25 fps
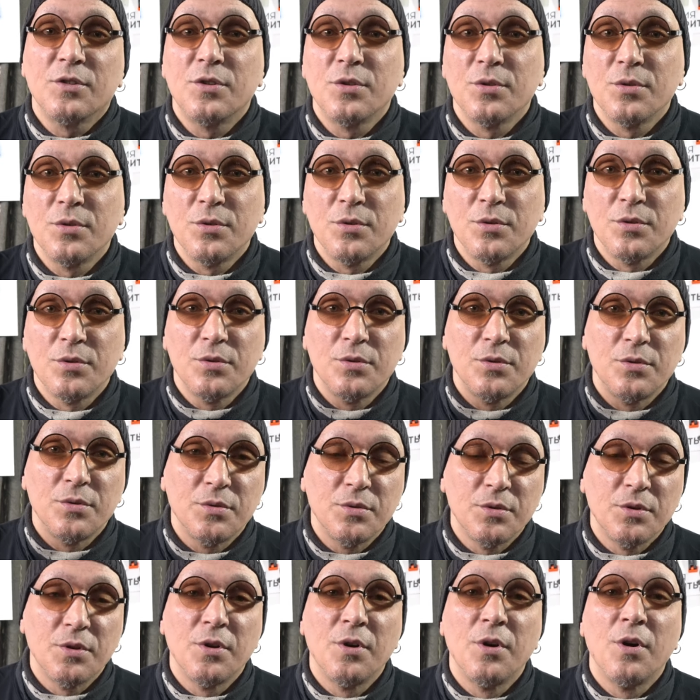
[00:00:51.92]

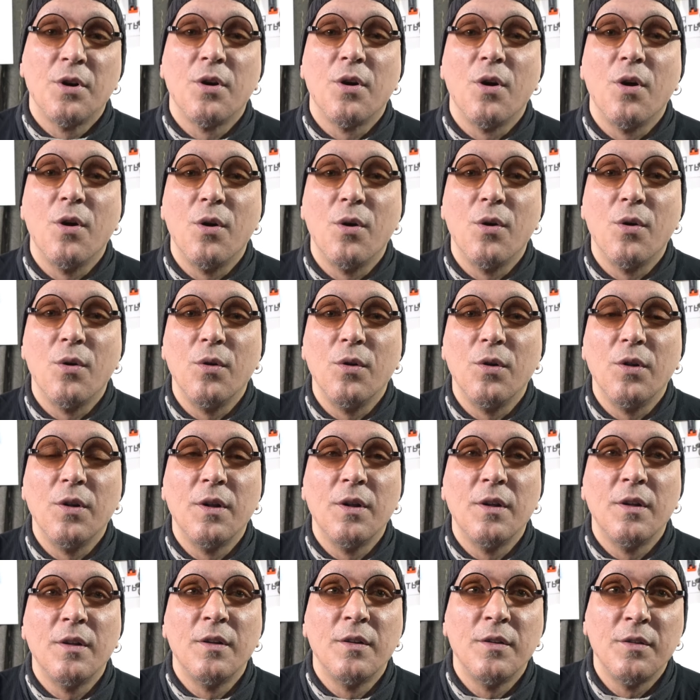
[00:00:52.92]
to whole
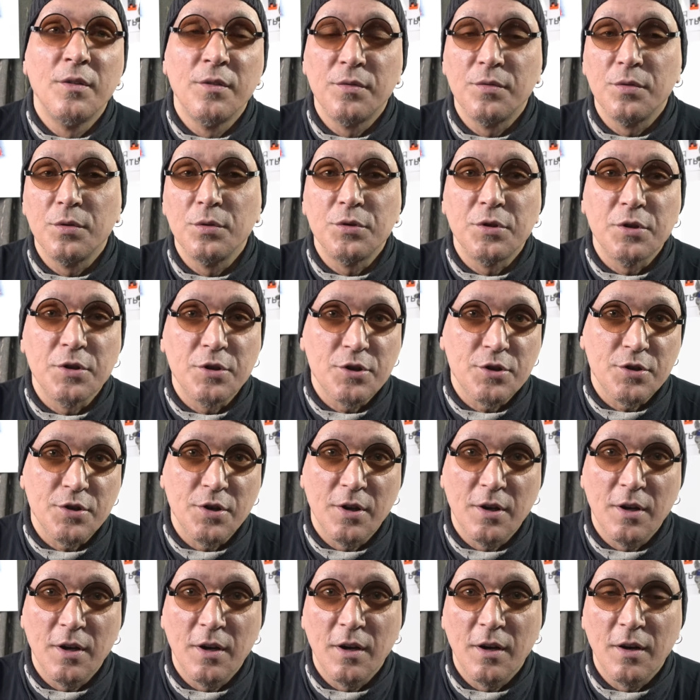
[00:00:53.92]
footage
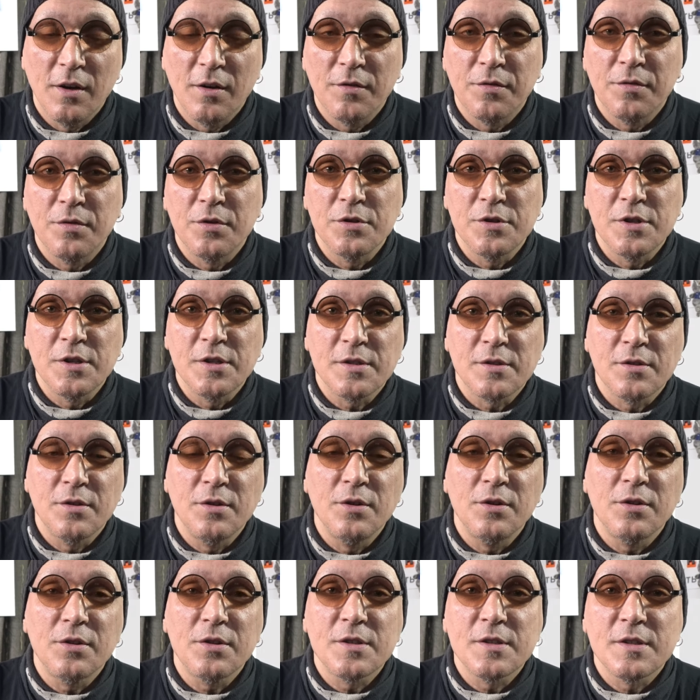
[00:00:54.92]
for this
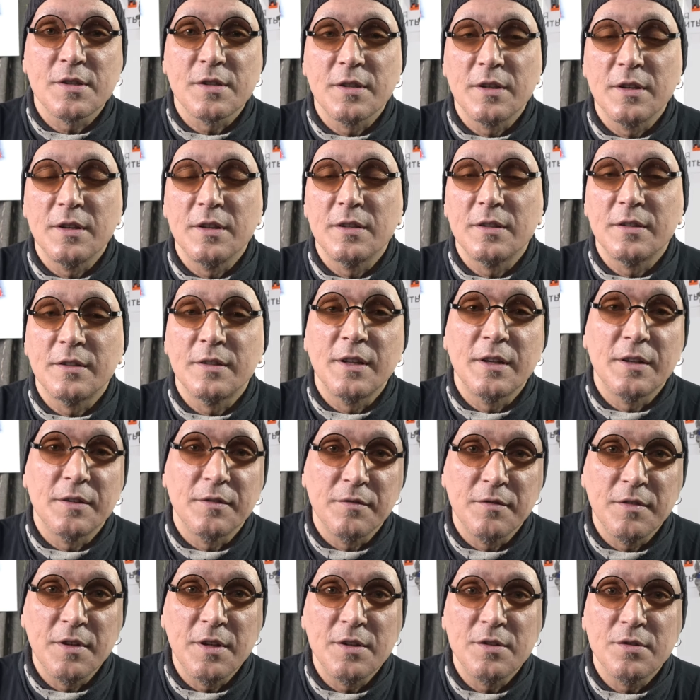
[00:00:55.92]
course it
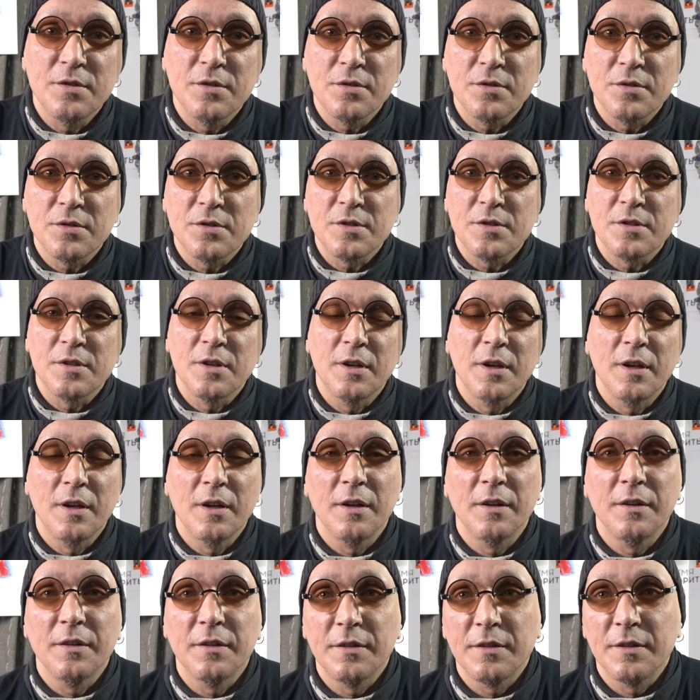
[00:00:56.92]
10 videos
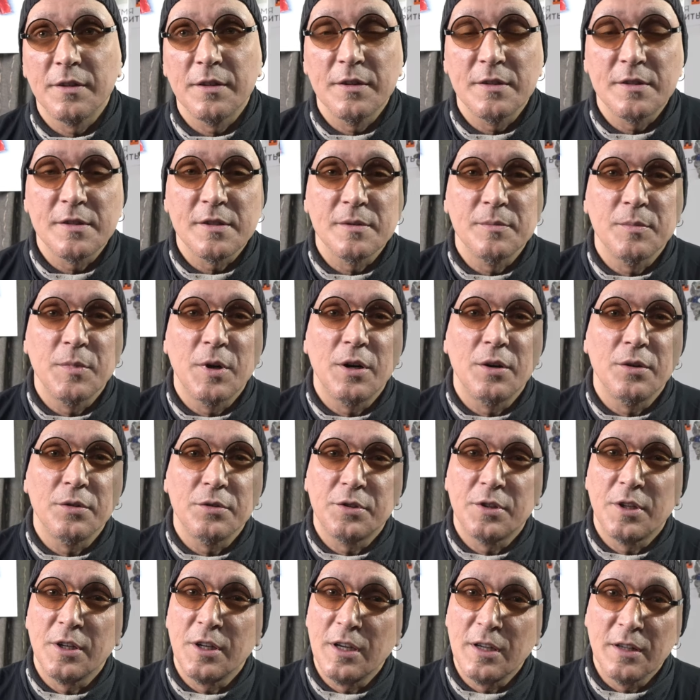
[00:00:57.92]
and it's
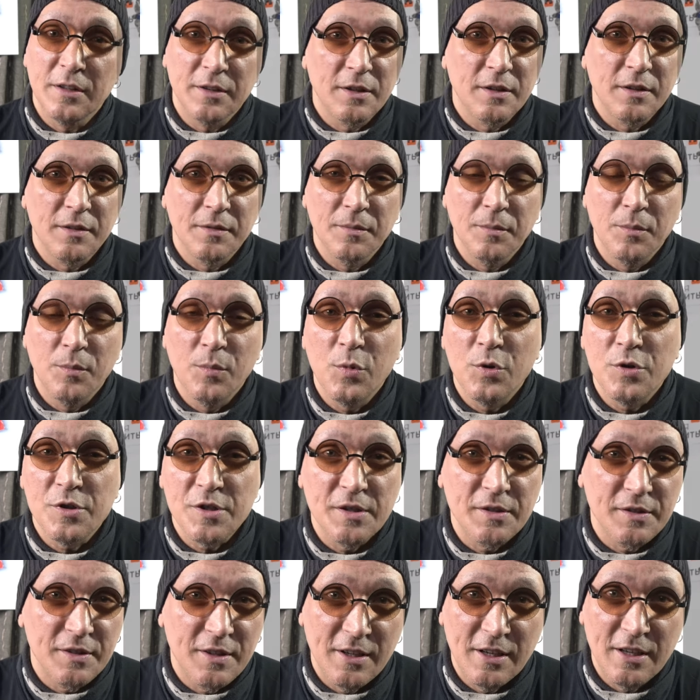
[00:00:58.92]
about three and more
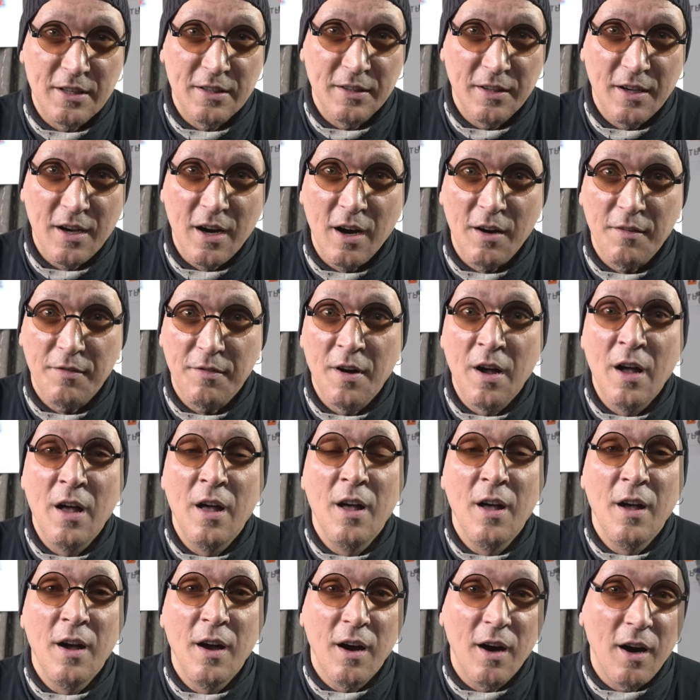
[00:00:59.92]
than three and a half
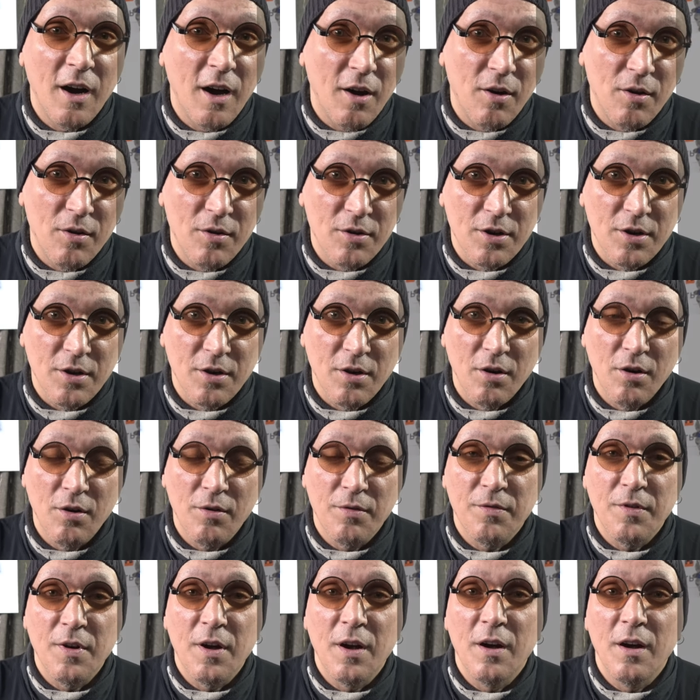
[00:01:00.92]
hour
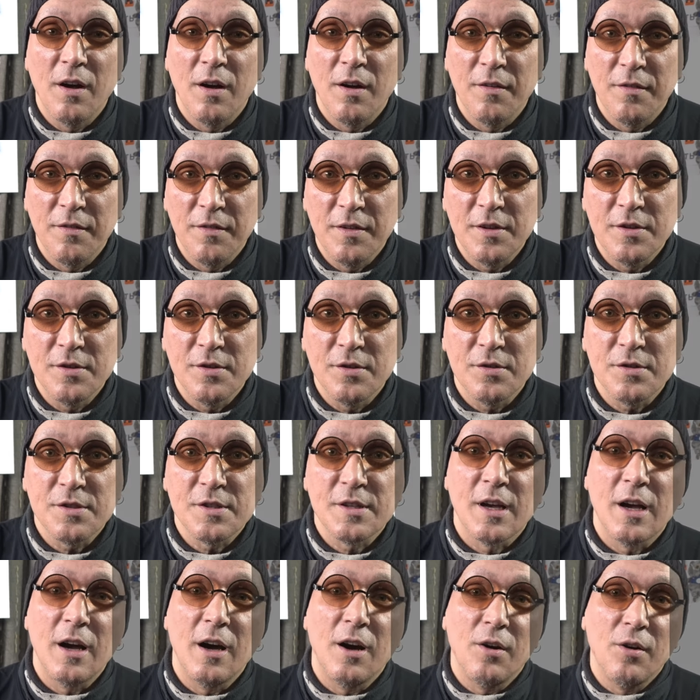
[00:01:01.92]
of uh, videos
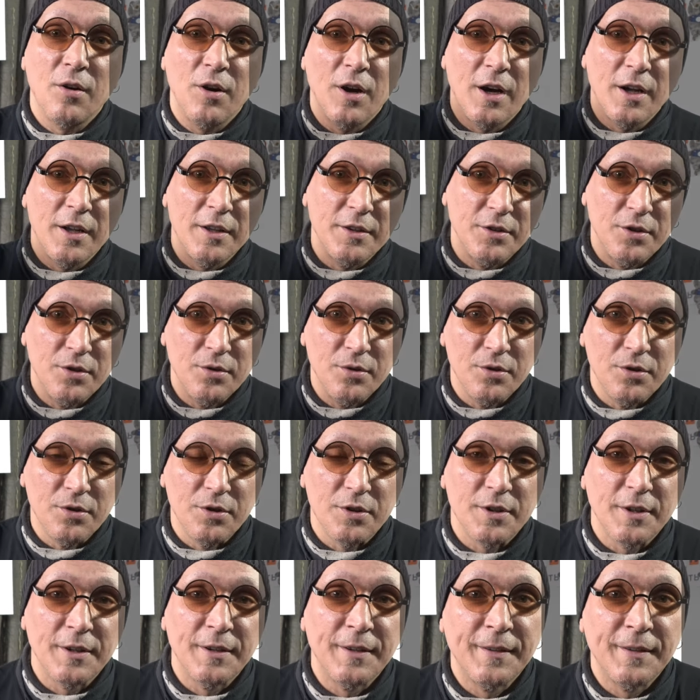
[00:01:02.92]
how I do it.